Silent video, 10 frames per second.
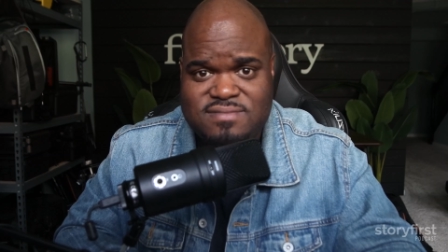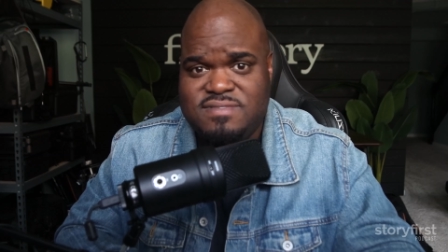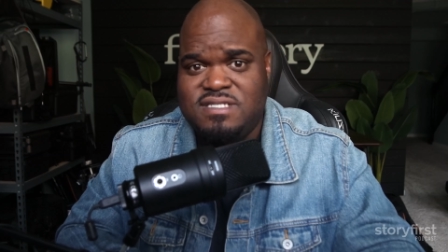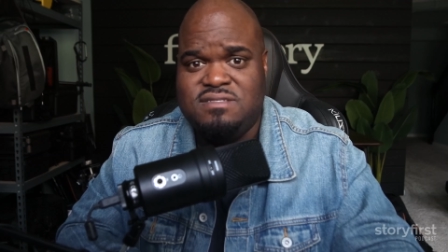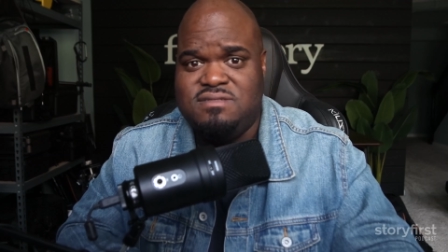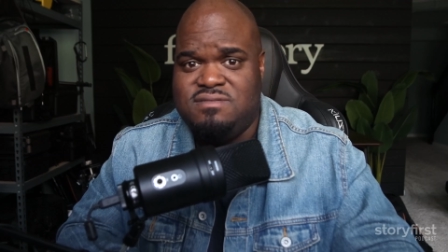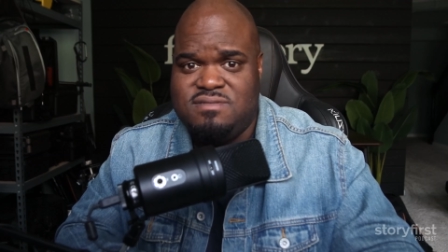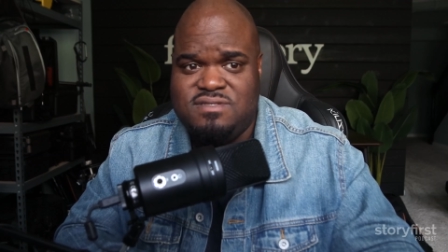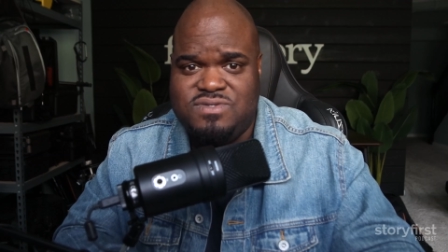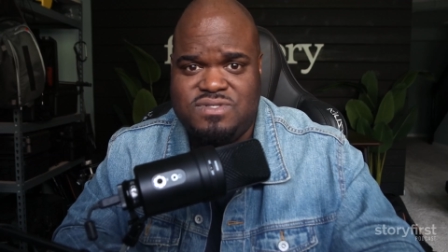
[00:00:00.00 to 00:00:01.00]
And
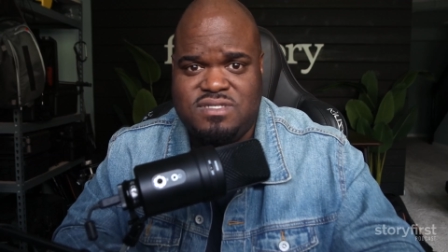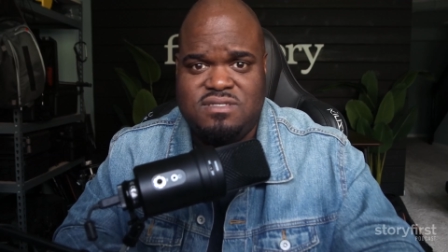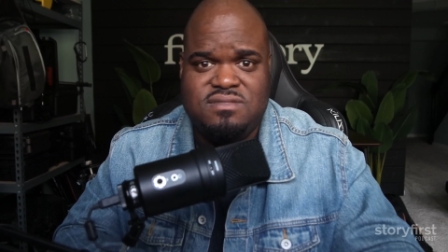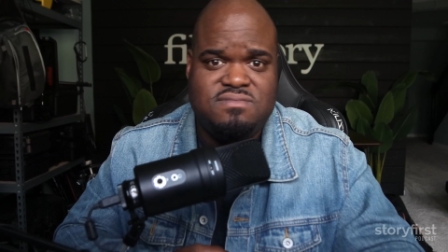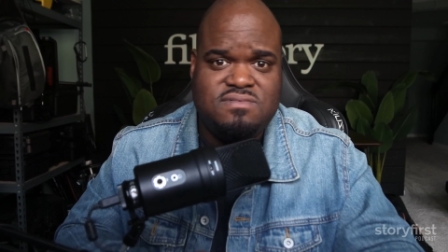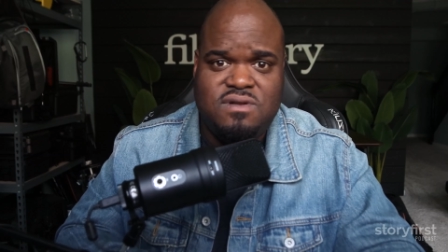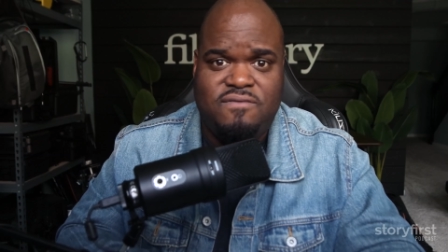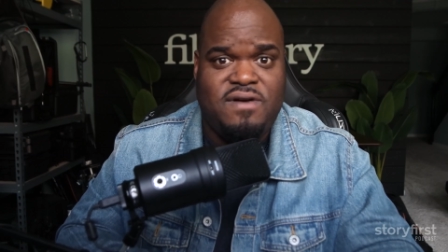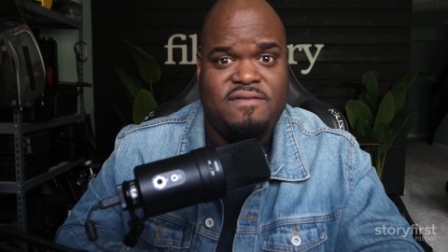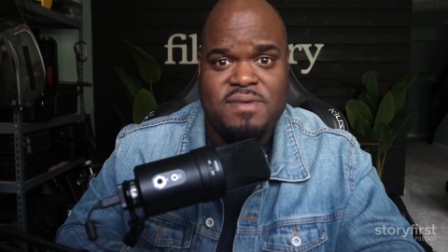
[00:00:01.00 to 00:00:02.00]
it'll say,
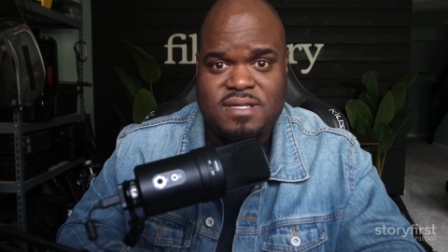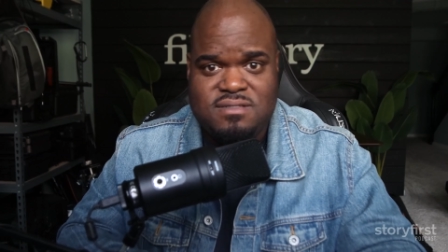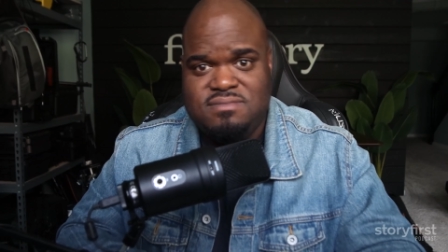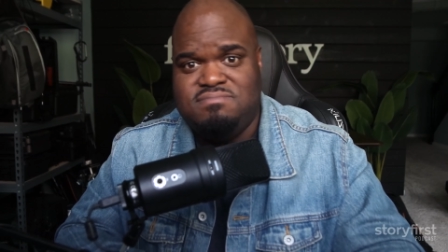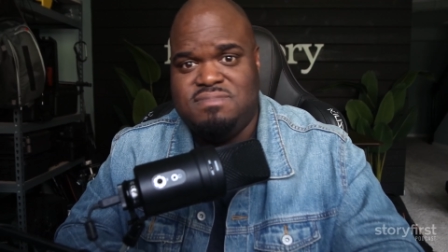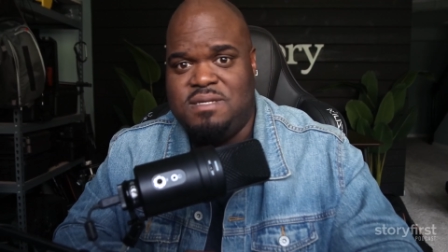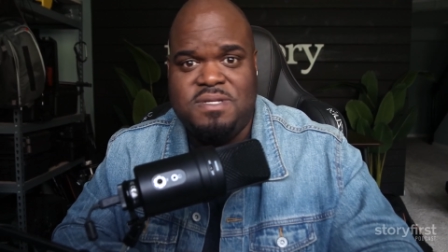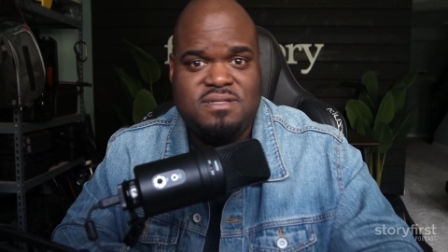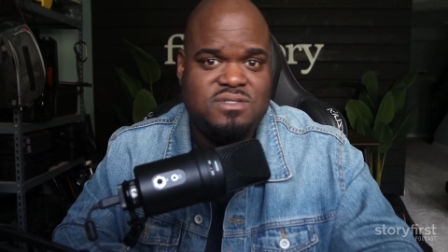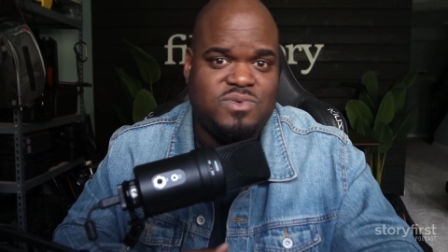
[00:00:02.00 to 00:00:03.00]
5 minutes, 10
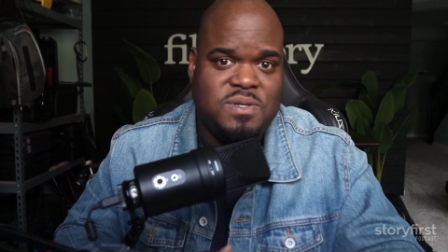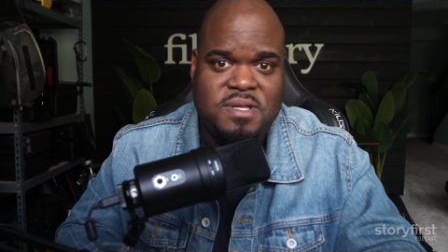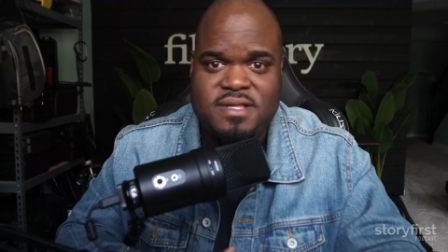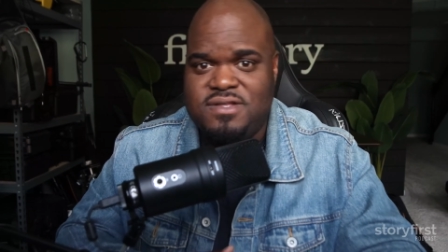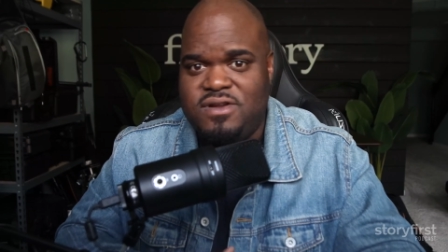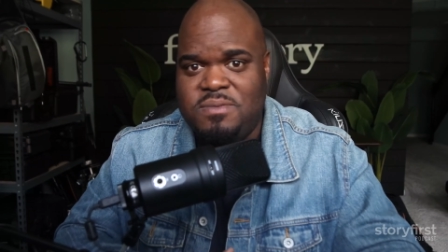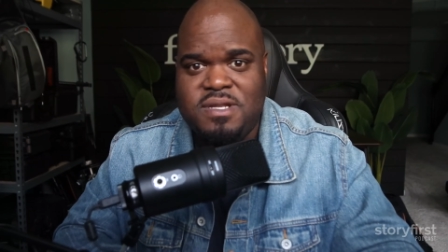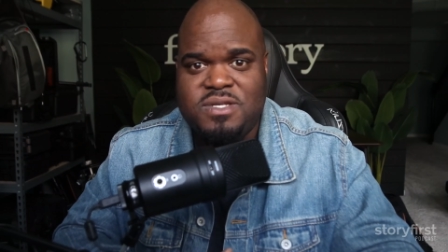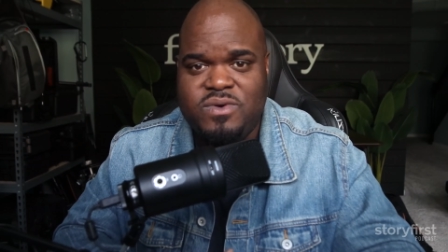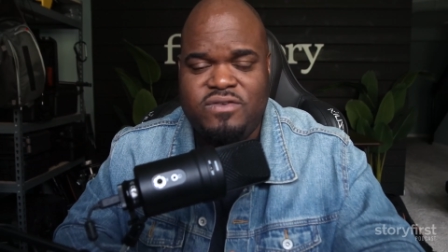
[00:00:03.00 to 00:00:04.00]
minutes, 20 minutes, 30
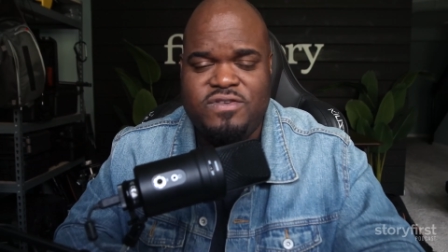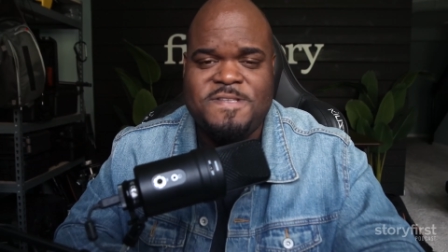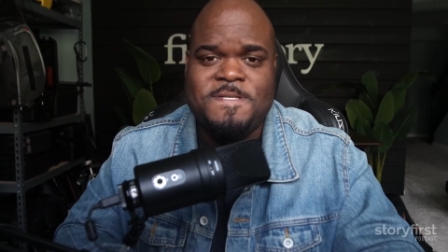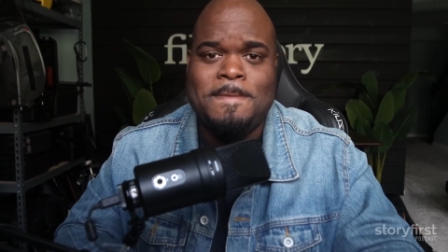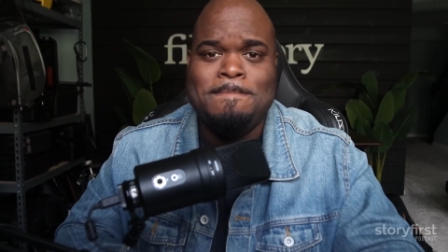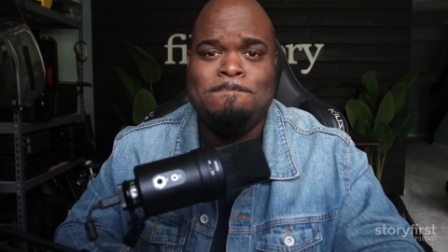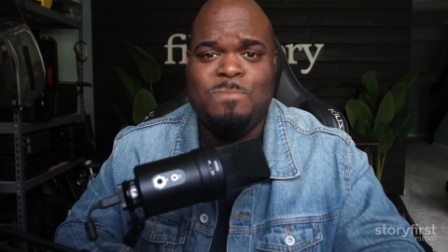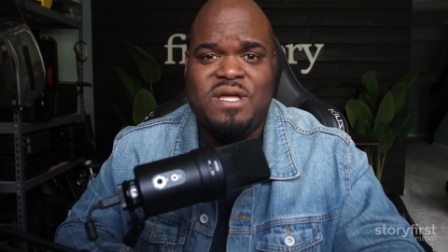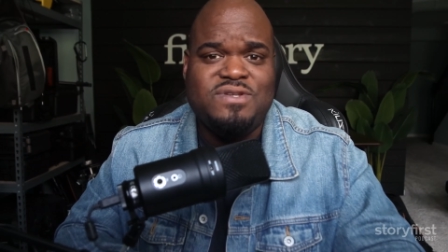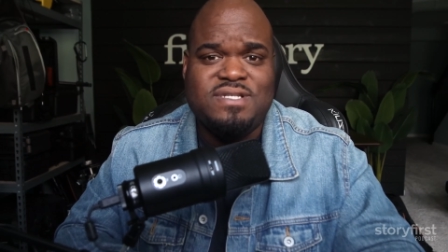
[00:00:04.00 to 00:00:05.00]
minutes, whatever it is.
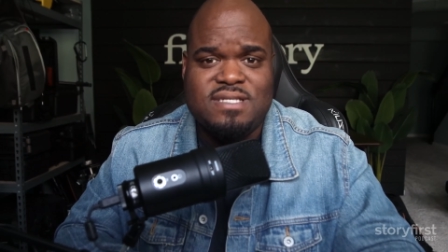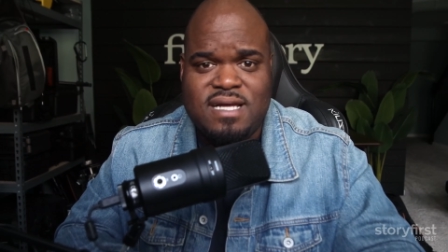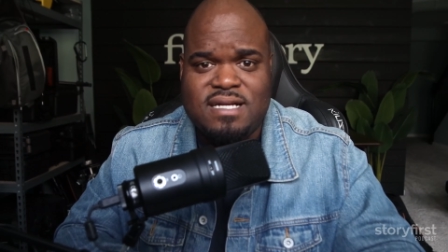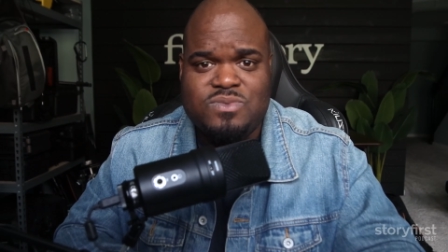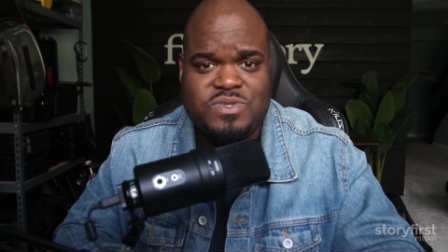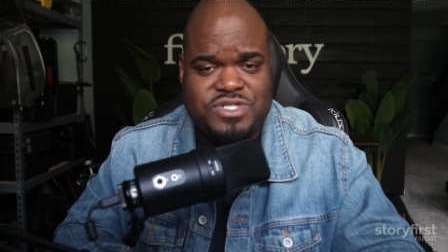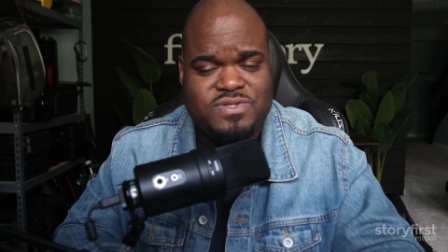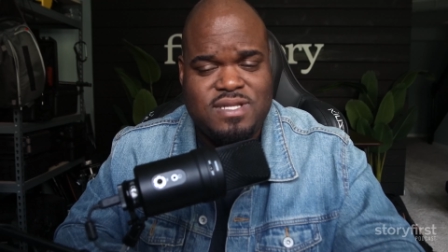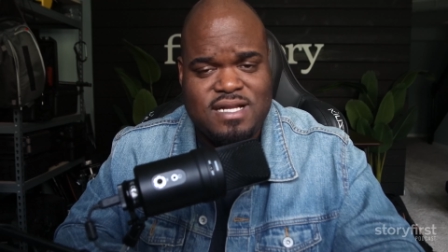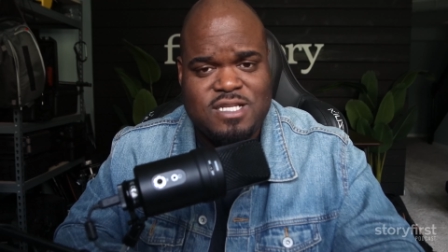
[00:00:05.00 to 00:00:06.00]
And you select what
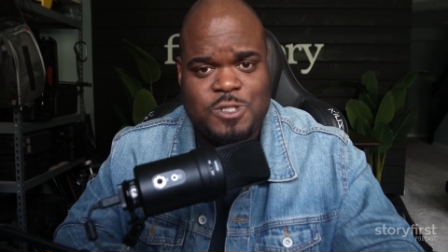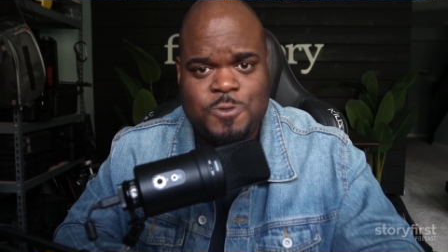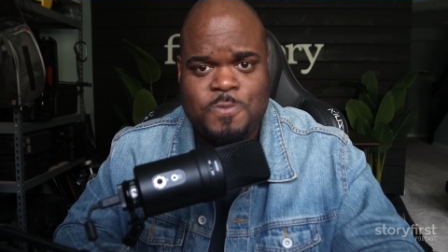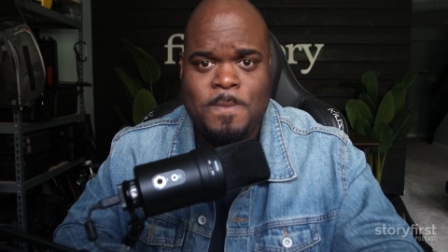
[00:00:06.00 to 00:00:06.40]
you'd like to do.